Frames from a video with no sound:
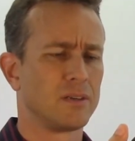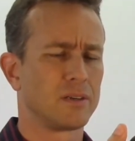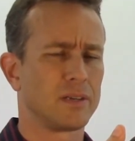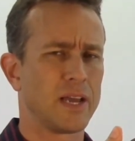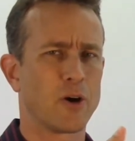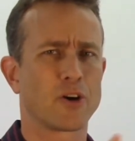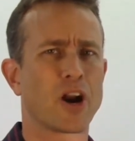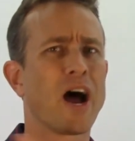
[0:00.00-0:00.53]

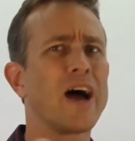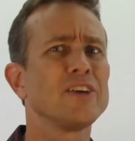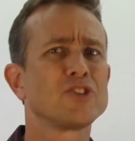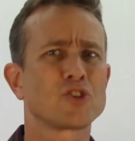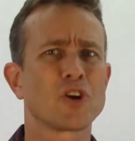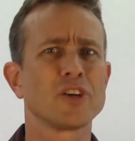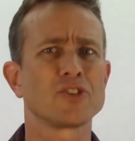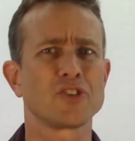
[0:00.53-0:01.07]
Now, in a
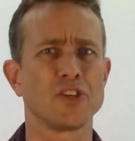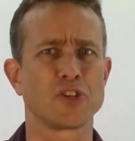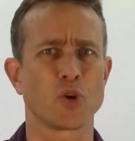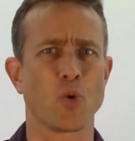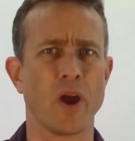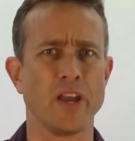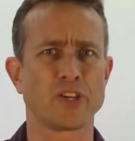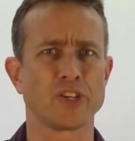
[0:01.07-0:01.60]
high-stress
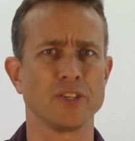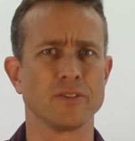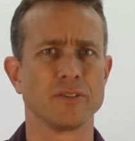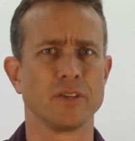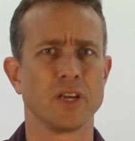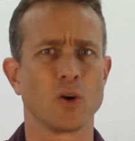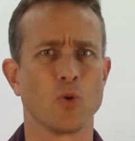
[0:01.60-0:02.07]
situation,